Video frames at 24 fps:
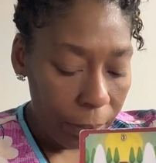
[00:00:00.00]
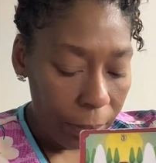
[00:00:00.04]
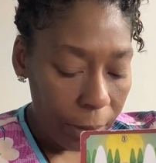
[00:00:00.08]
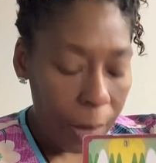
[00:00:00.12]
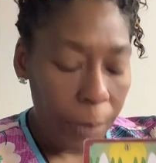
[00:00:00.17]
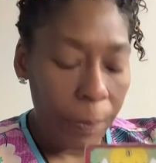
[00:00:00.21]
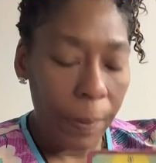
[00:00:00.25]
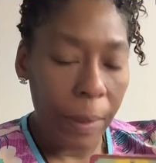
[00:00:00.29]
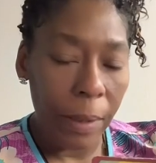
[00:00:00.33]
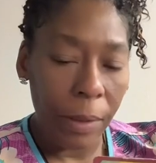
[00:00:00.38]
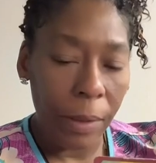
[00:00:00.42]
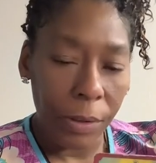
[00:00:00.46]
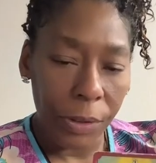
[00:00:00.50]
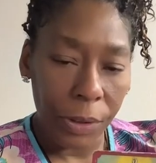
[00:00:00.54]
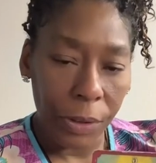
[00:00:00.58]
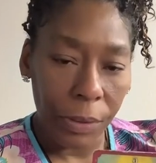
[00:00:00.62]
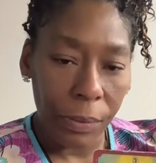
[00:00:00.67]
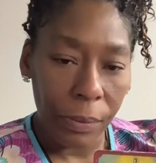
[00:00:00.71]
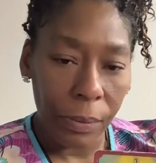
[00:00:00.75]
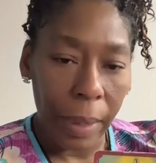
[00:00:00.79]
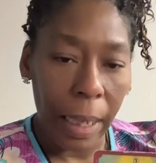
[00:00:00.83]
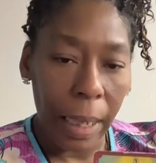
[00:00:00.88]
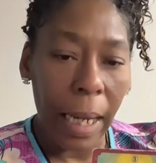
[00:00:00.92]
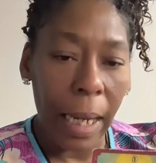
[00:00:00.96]

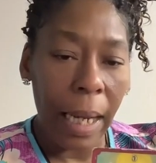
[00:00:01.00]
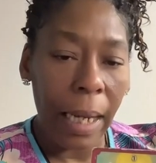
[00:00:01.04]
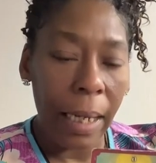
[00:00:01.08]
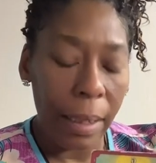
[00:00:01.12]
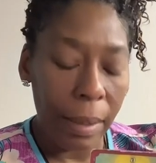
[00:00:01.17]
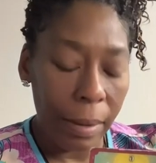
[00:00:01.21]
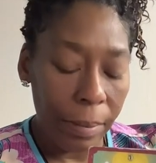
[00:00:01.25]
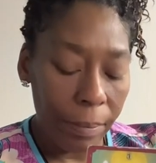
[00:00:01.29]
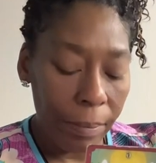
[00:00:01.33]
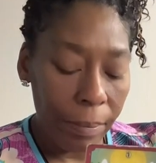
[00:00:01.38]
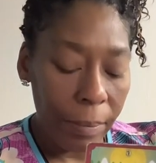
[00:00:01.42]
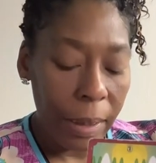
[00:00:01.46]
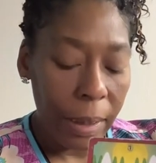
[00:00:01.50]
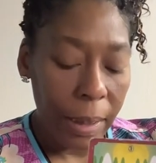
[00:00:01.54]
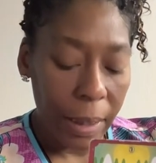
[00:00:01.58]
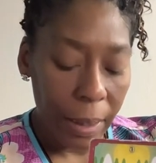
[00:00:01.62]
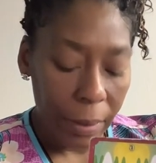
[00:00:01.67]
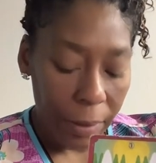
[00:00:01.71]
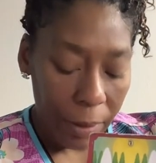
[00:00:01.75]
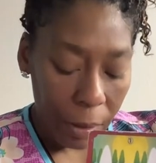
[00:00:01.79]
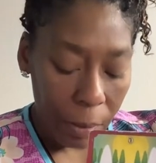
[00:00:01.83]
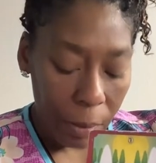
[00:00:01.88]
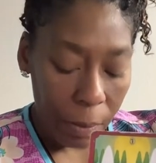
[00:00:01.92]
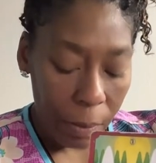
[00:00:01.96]
spiritual and
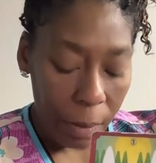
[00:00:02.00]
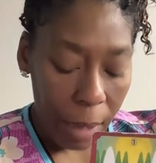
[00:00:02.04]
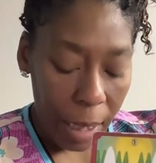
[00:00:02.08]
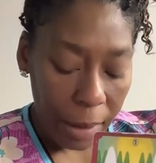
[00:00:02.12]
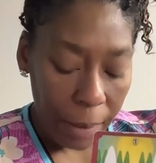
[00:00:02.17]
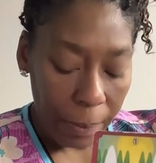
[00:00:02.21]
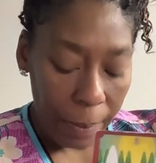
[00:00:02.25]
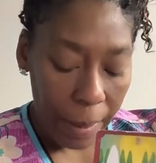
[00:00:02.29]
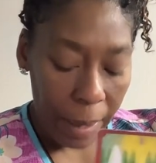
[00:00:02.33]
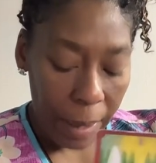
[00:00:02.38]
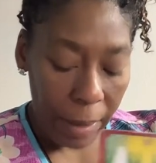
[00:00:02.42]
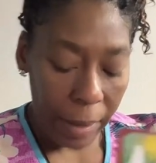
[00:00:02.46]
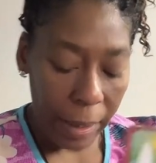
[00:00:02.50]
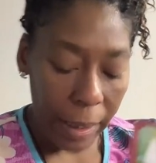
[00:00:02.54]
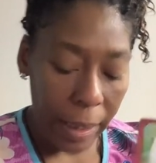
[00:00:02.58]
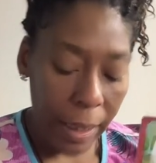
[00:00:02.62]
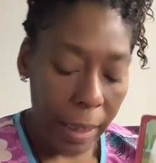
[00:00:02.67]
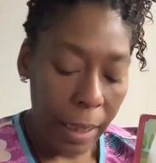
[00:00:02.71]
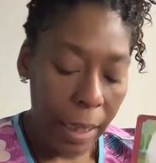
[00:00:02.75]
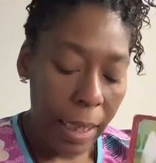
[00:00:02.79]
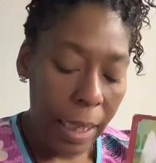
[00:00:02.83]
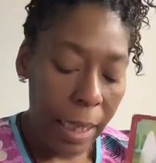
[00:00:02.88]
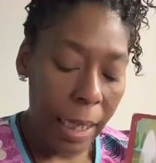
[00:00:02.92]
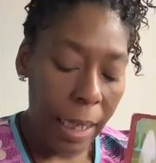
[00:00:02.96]
material prosperity,
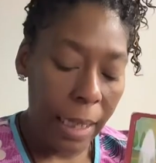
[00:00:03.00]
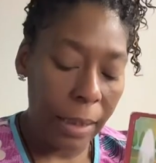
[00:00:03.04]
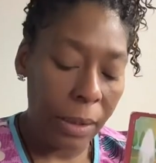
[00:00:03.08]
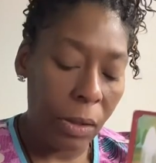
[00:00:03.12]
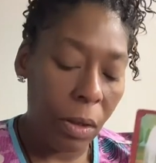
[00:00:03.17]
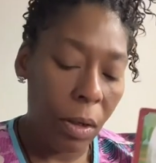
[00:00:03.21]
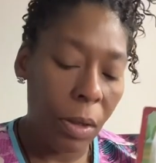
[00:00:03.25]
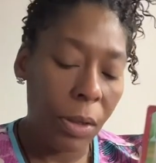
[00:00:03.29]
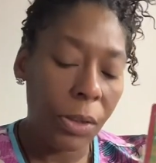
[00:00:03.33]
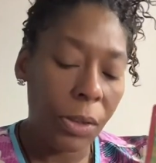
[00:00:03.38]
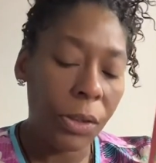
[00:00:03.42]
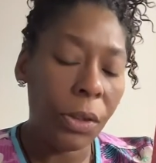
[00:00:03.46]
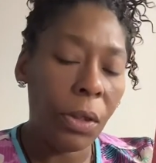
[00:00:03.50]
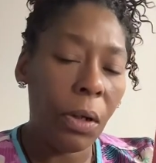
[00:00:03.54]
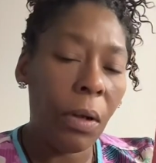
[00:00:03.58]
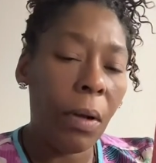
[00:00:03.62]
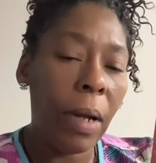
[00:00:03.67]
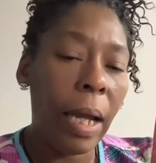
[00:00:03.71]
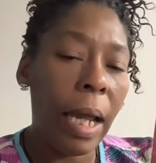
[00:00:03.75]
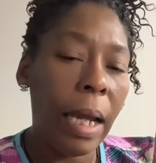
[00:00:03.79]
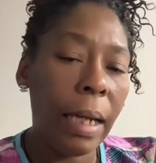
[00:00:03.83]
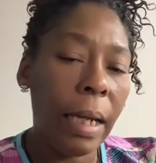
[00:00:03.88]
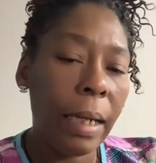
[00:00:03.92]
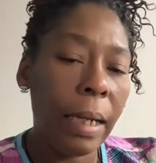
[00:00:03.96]
as long as you go
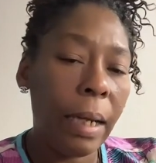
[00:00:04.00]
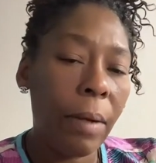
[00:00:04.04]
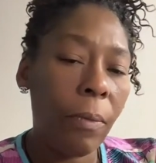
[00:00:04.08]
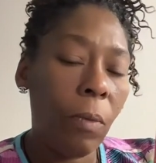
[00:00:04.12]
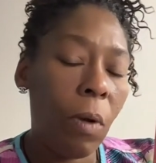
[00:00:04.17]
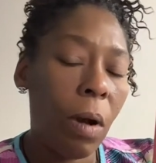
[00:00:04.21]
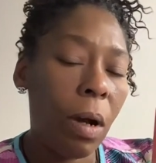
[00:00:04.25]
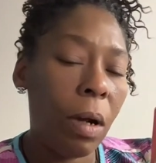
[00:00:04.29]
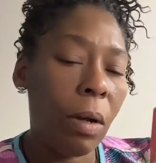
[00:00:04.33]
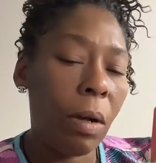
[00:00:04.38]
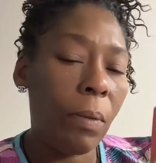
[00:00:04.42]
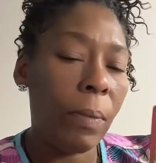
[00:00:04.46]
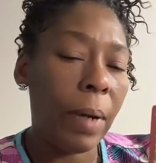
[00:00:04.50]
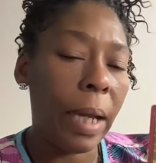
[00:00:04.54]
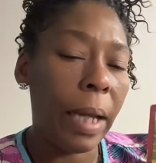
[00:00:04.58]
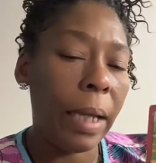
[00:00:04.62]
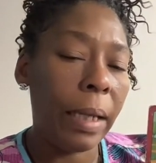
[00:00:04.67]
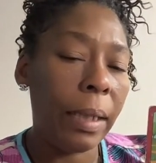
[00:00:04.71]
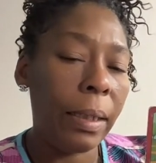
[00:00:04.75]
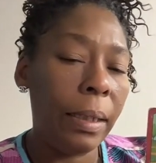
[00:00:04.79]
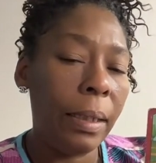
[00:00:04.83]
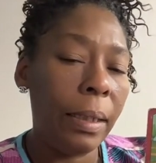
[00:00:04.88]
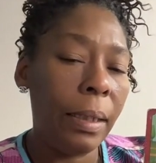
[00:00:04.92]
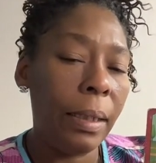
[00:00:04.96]
ahead and walk
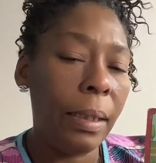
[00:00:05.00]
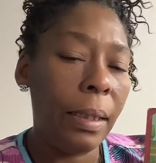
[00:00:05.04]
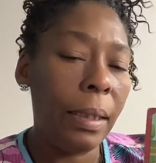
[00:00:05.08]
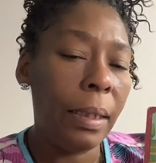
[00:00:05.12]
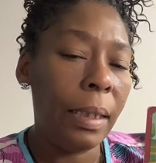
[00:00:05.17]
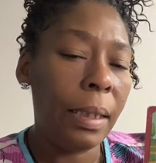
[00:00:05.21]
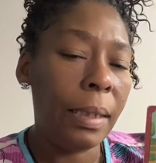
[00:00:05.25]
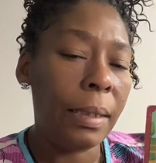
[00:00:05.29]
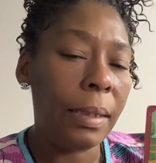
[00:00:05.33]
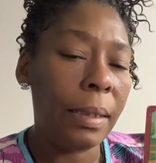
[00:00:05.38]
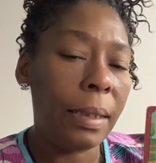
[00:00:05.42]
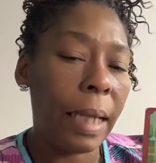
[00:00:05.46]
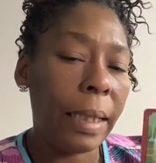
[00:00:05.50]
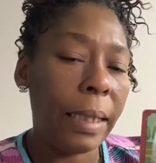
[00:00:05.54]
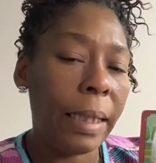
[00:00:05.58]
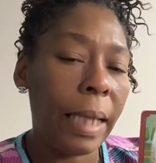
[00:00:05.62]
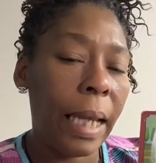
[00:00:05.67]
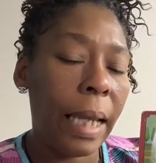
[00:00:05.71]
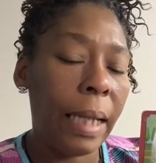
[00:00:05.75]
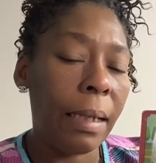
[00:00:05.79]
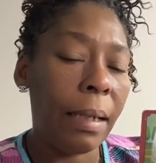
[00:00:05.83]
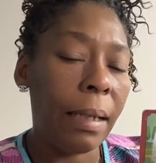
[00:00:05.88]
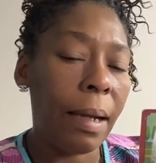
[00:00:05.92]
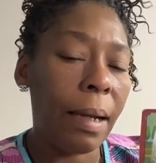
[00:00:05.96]
away. It's like
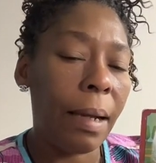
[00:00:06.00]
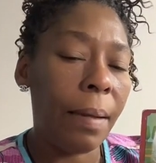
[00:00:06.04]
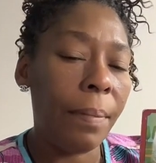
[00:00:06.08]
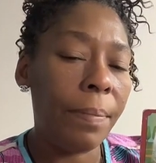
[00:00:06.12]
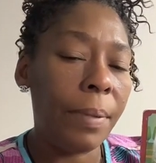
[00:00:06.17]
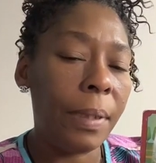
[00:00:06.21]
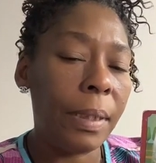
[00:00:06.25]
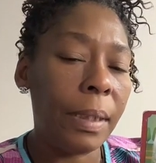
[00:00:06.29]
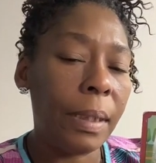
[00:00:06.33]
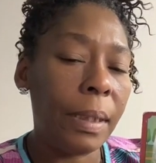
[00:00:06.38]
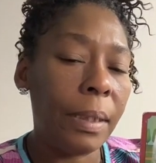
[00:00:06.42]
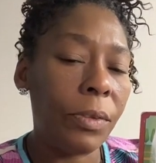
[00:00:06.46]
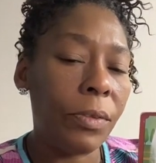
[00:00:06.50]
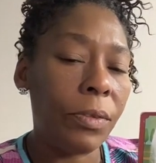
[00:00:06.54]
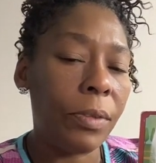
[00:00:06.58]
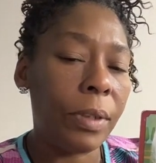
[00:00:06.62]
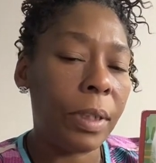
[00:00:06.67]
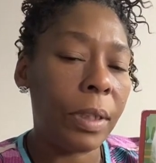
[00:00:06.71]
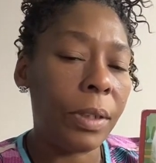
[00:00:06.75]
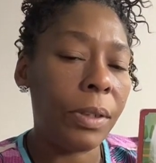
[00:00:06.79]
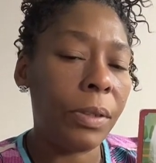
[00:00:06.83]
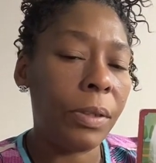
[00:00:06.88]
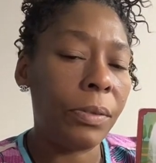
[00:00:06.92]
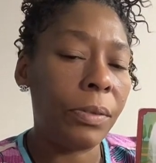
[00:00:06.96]
the Eight of Cups in
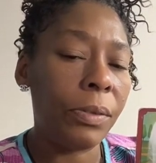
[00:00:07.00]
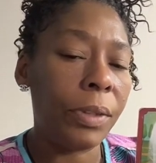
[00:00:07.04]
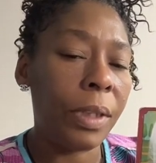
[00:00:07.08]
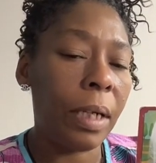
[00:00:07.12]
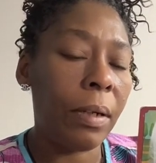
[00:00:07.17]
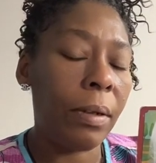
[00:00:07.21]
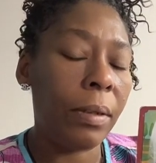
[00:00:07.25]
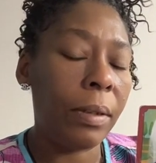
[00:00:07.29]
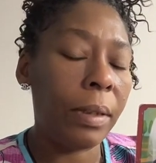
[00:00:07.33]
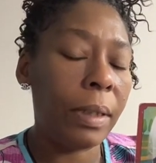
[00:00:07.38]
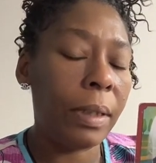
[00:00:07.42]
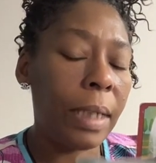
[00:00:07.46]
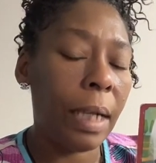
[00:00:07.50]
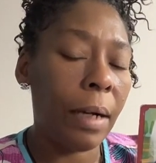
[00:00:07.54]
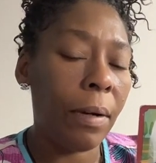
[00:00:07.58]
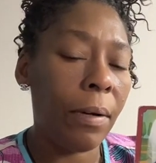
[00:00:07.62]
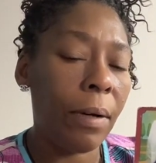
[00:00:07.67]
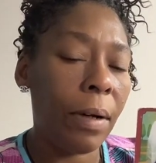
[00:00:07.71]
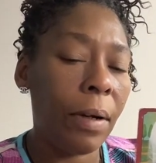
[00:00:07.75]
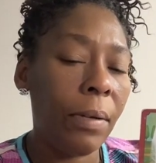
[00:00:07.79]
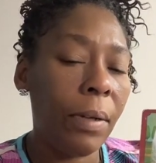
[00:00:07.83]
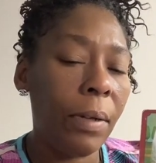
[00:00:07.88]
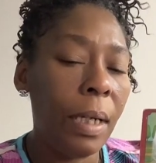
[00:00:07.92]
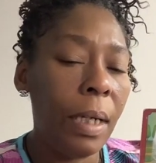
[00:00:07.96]
traditional
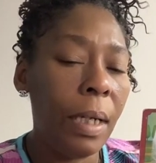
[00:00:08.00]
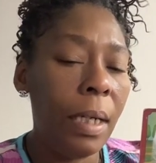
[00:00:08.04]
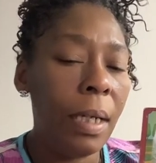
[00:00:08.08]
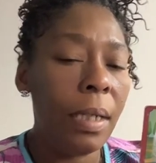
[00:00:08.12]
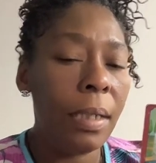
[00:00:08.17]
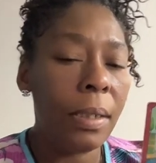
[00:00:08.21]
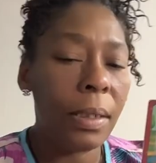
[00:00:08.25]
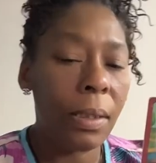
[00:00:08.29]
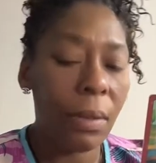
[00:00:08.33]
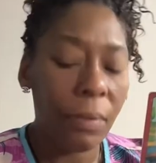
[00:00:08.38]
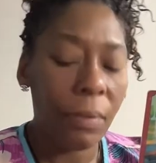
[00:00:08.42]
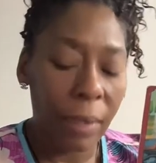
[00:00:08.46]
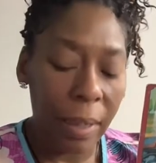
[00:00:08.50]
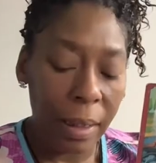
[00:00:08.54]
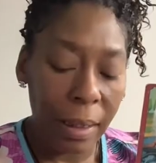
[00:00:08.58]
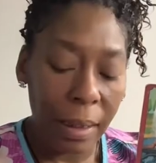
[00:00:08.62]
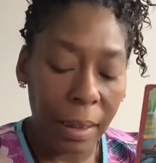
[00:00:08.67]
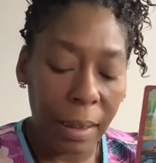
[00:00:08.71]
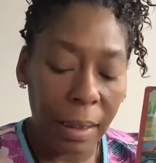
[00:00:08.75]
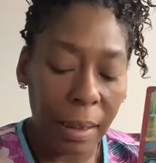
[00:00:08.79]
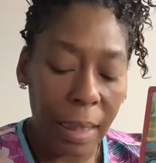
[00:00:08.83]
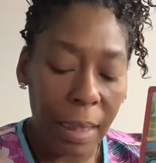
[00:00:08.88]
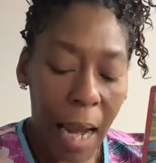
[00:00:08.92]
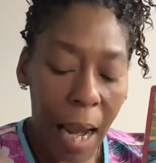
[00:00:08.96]
tarot. So this
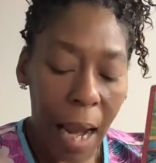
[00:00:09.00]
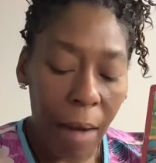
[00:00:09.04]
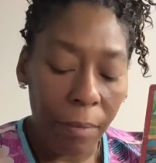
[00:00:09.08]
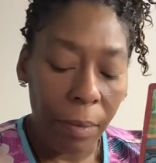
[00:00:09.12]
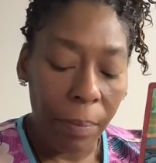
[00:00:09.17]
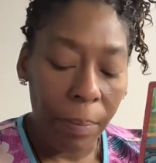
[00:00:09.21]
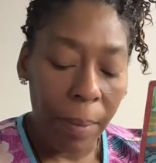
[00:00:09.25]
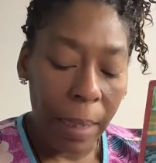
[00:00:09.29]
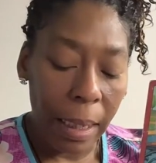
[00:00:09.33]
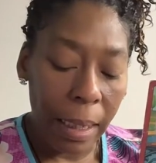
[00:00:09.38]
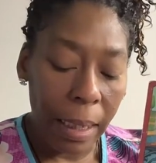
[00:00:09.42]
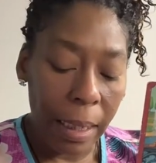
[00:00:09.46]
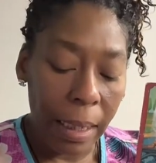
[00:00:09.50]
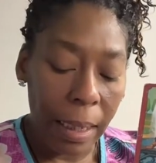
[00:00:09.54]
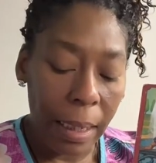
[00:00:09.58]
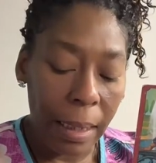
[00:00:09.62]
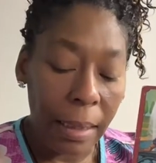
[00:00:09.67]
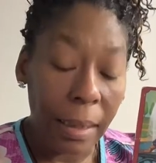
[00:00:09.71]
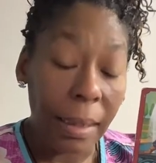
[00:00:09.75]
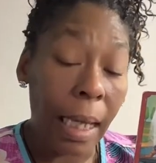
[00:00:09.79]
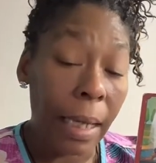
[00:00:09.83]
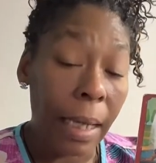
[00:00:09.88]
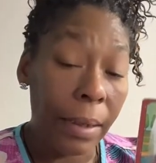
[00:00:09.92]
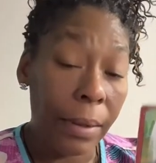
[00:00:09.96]
is not repeating
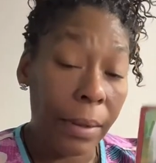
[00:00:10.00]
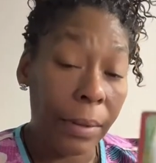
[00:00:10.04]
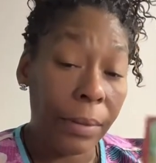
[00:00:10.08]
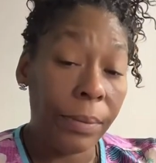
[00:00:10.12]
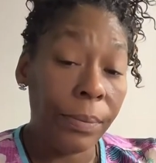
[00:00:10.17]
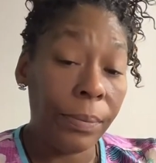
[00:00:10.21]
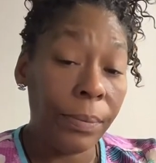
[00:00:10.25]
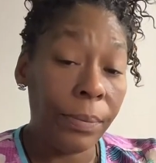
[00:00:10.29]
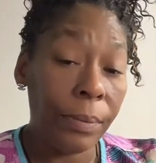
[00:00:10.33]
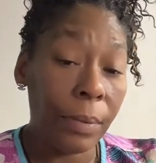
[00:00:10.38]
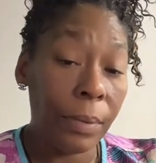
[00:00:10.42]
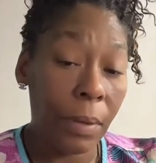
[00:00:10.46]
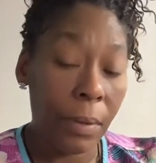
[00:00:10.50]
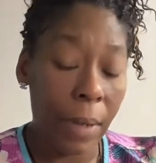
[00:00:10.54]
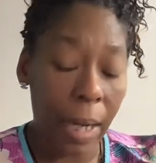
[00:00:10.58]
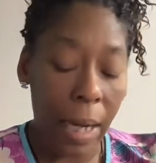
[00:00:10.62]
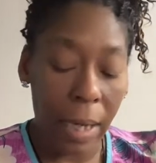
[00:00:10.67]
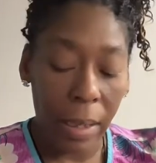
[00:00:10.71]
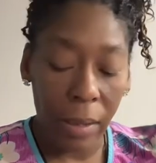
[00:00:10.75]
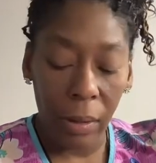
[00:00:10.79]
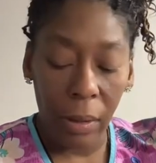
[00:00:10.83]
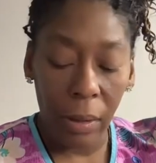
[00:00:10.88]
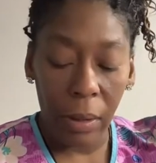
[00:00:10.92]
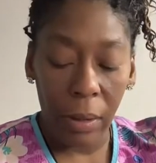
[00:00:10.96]
a cycle.
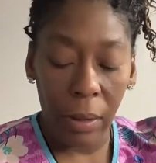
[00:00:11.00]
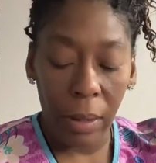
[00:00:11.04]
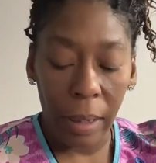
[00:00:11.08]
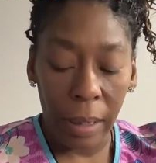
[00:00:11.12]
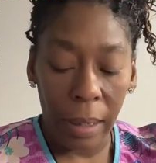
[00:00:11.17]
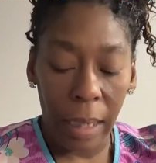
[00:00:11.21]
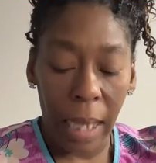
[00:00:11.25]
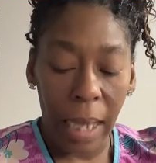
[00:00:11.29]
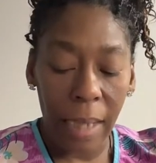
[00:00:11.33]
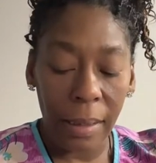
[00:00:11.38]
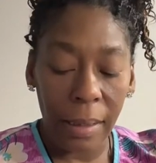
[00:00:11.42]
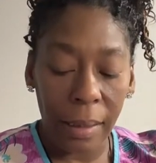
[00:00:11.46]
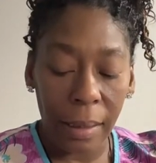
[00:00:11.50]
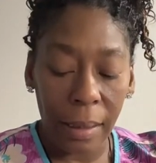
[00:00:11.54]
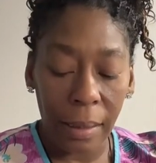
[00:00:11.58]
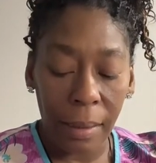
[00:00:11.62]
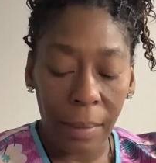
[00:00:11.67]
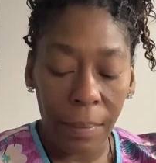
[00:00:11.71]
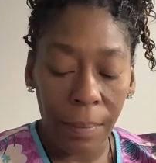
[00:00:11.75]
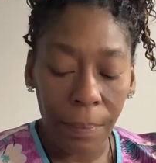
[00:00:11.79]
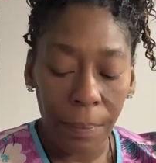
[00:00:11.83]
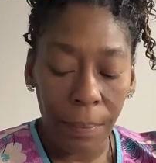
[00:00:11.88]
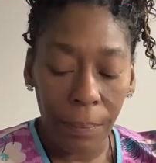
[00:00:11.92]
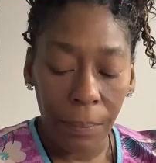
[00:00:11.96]
Okay, you learned a
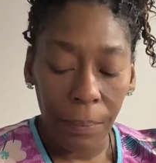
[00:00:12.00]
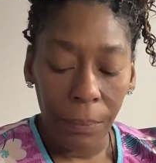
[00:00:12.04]
lesson.